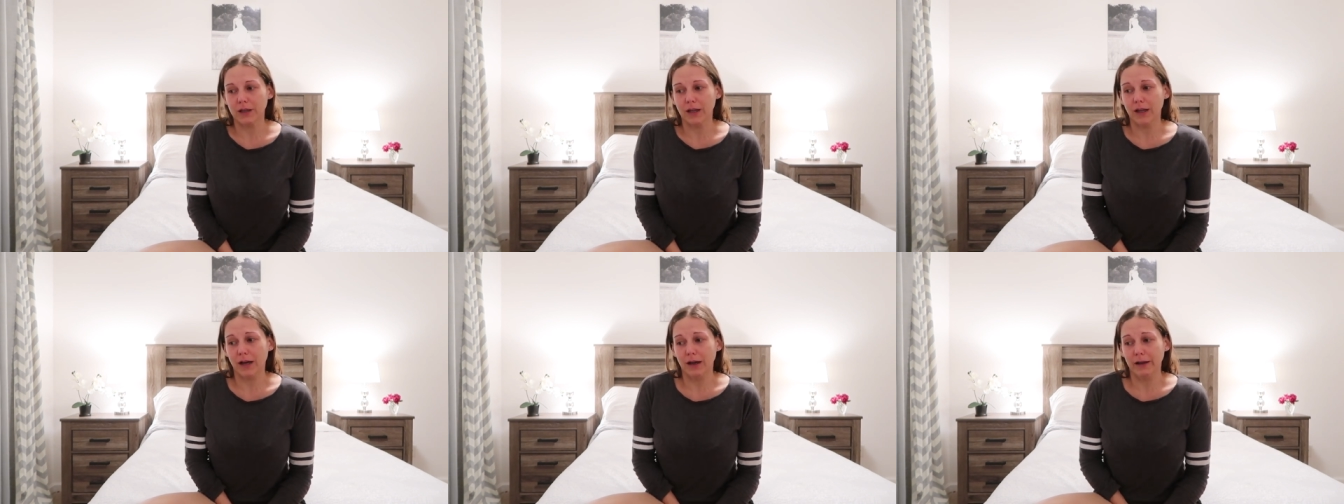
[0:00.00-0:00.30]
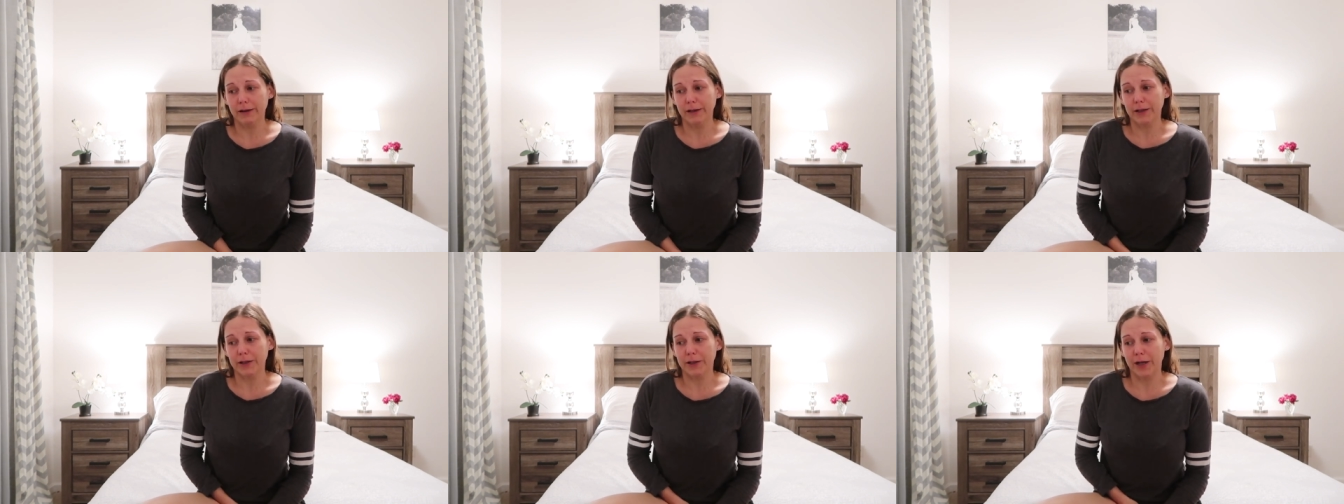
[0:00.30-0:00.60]

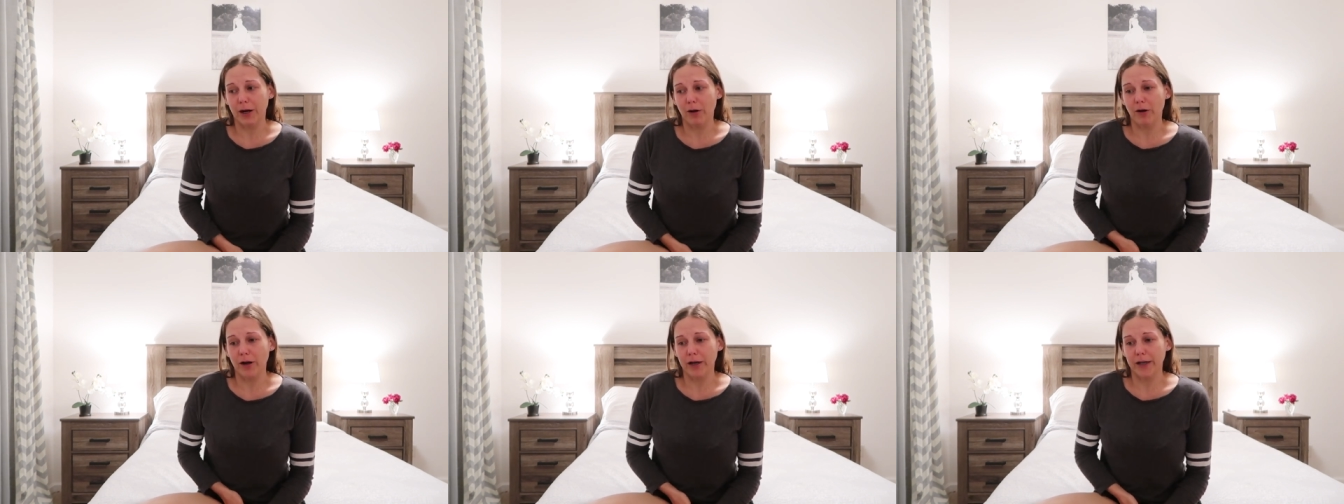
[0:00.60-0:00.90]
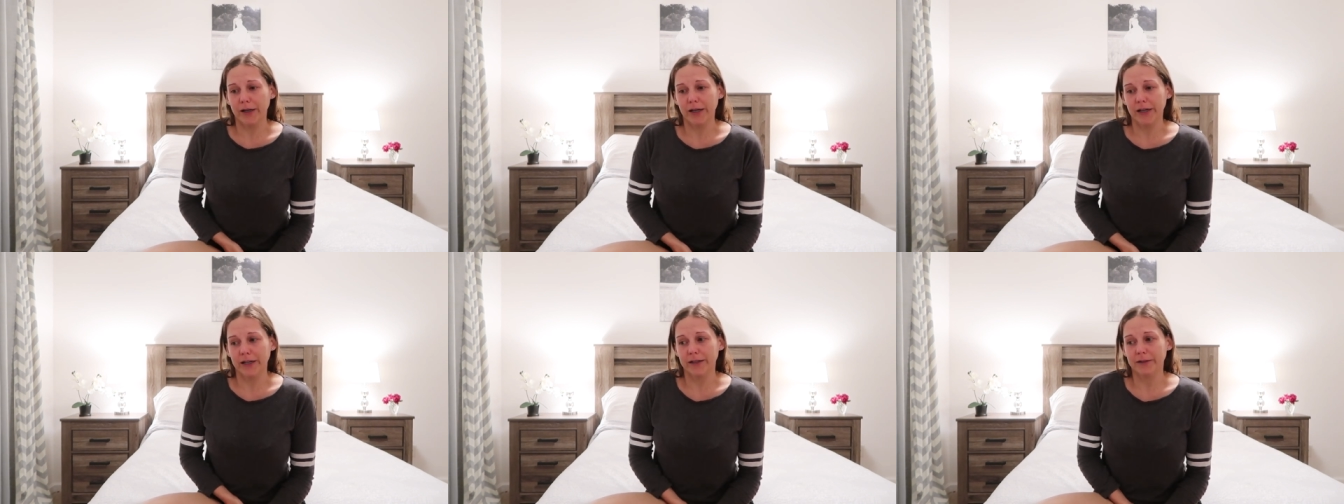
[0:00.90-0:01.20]
like you know I
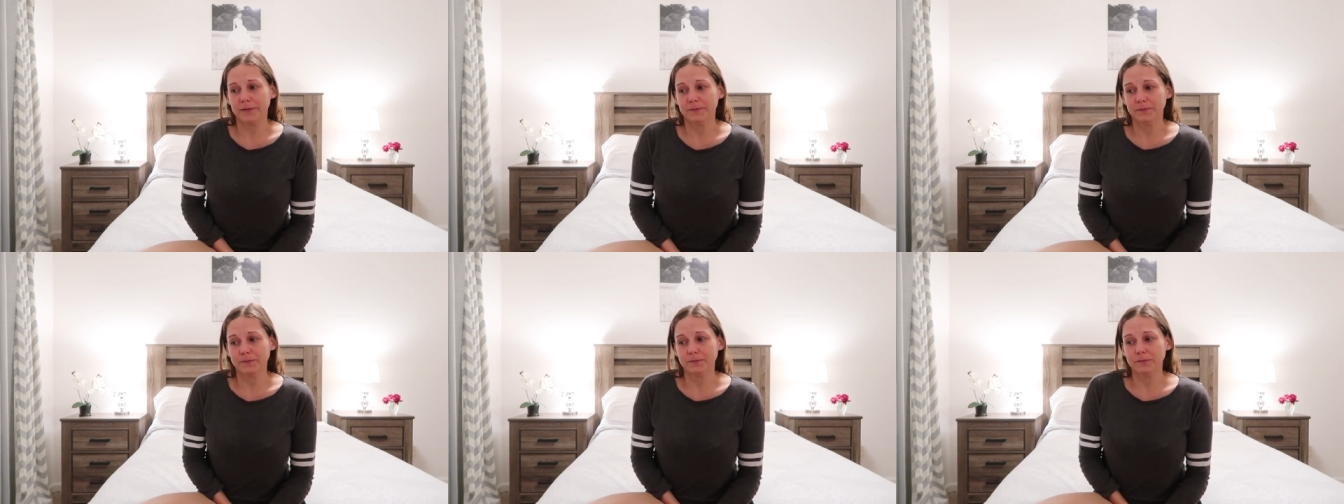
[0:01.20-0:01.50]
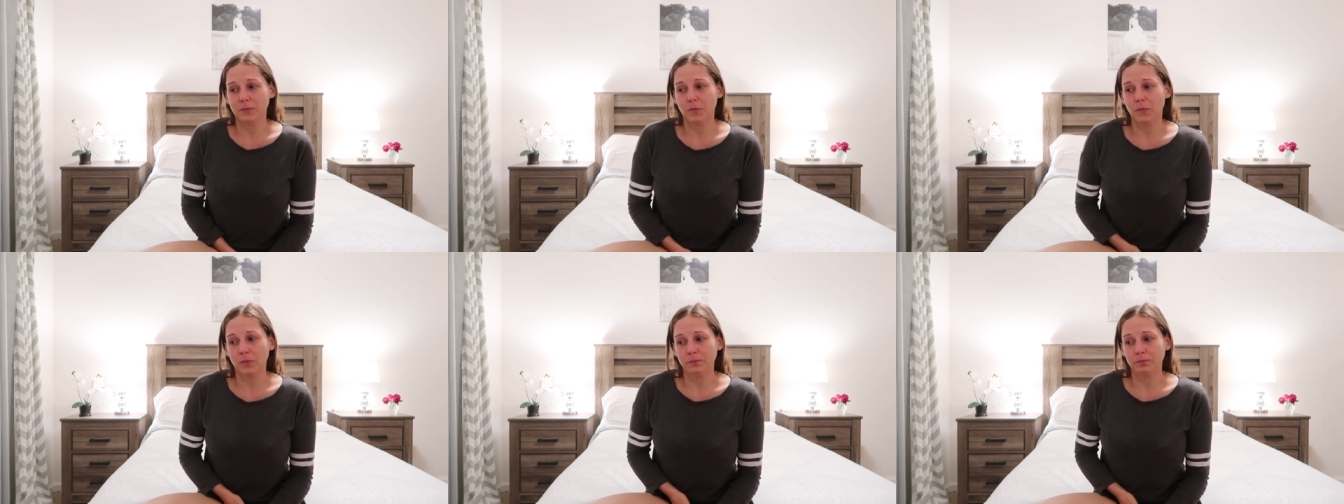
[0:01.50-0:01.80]
can
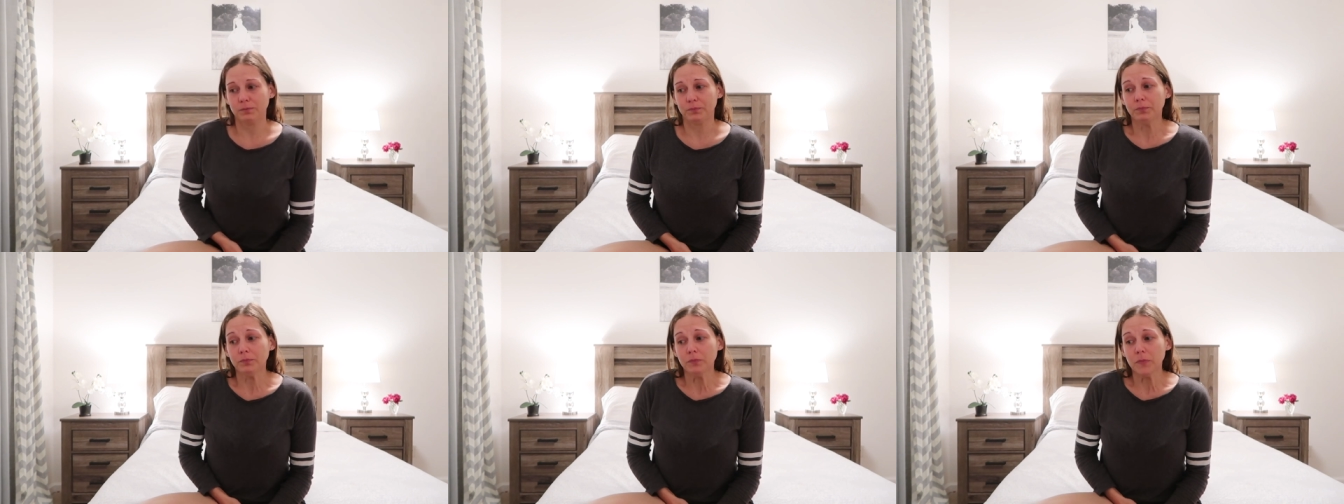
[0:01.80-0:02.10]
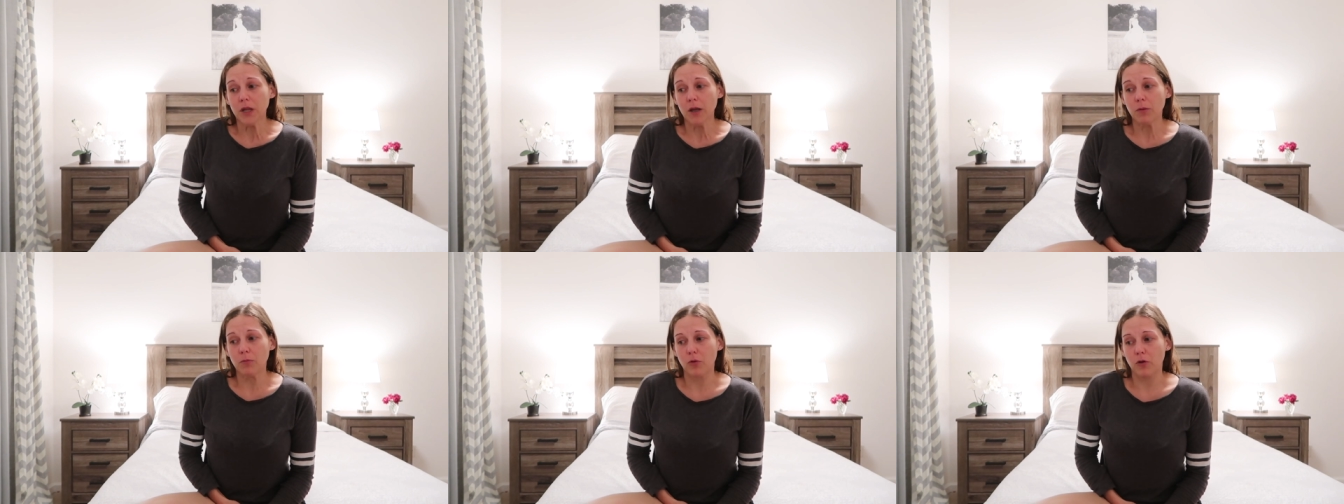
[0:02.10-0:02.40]

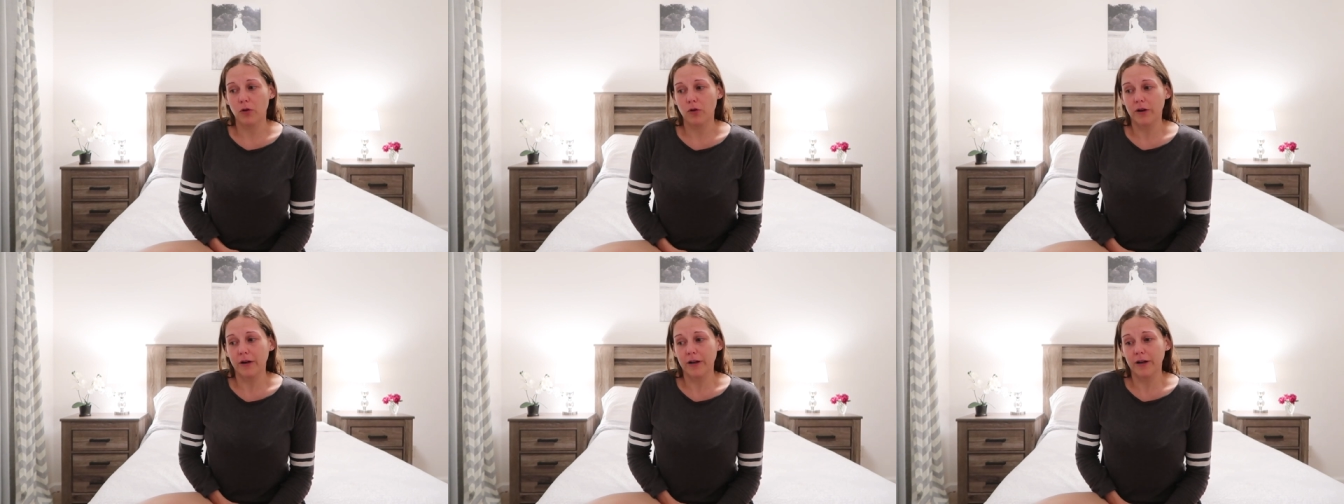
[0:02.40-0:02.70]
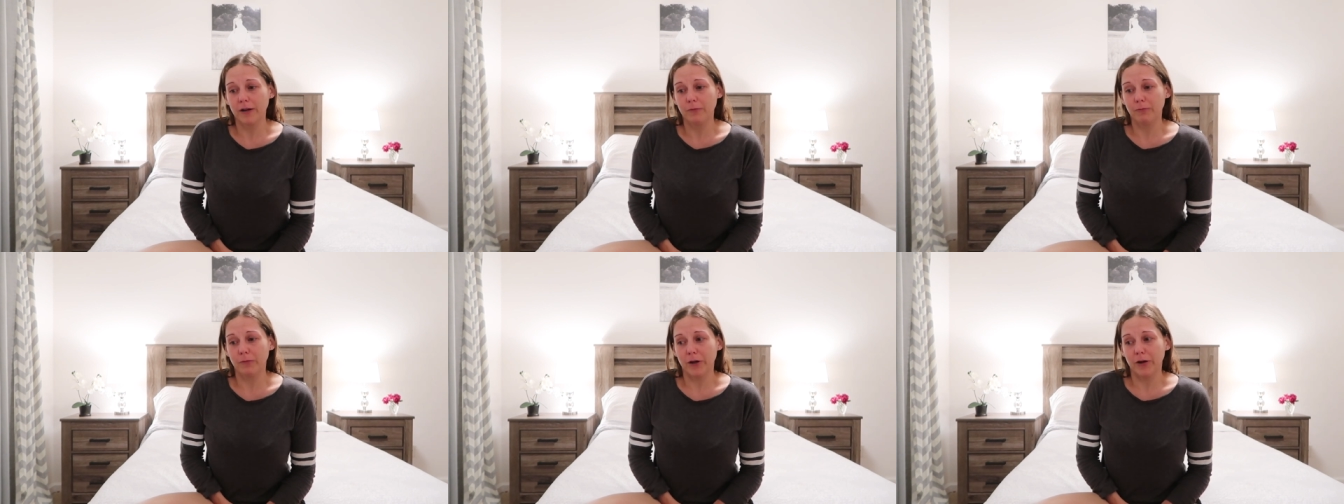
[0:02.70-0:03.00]

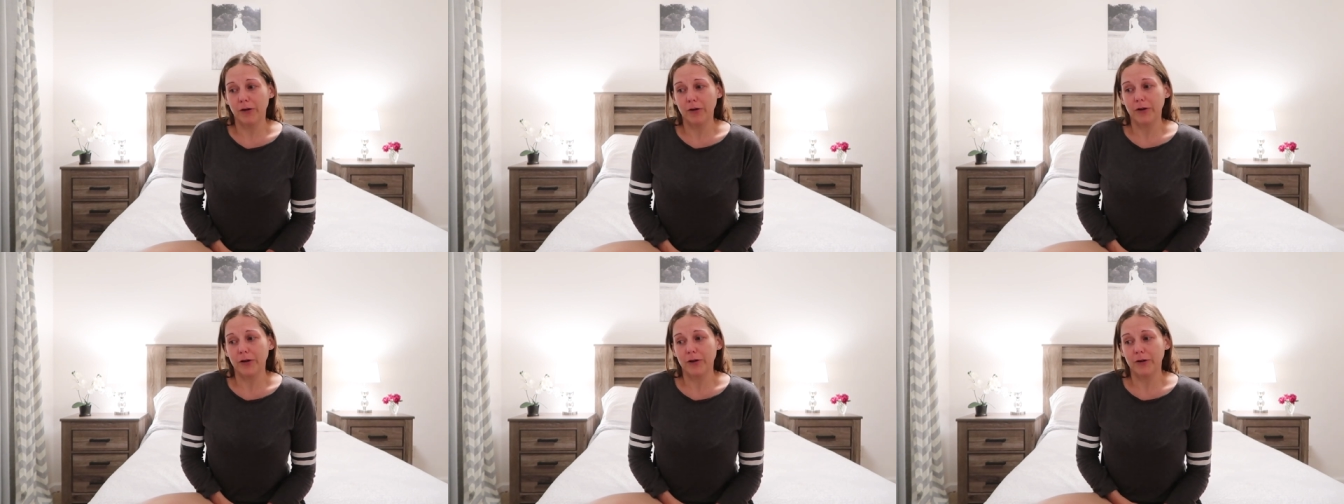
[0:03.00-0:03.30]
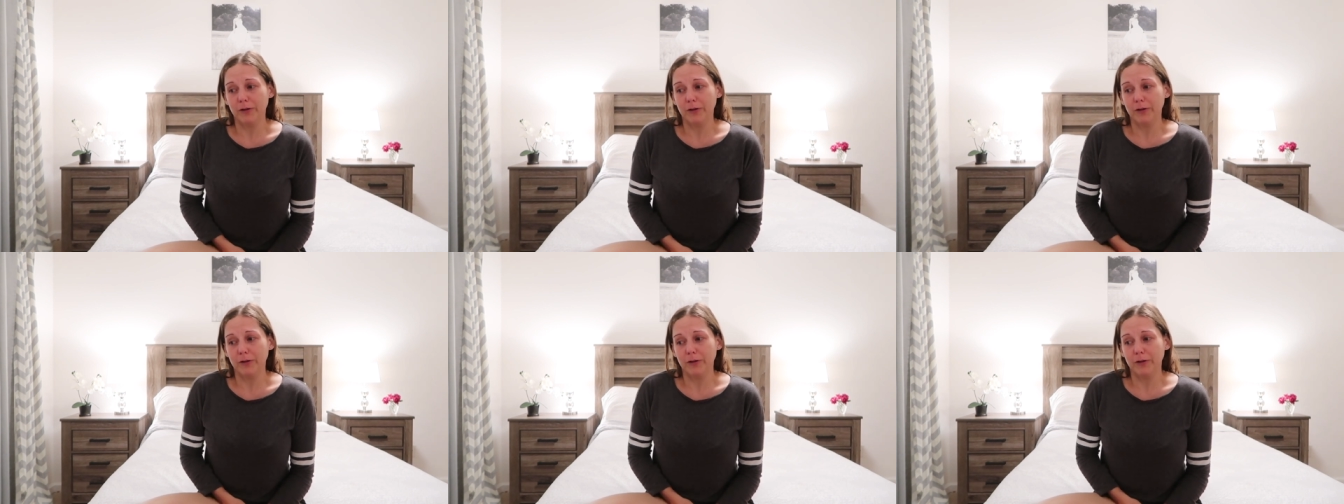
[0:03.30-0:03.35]
mourn about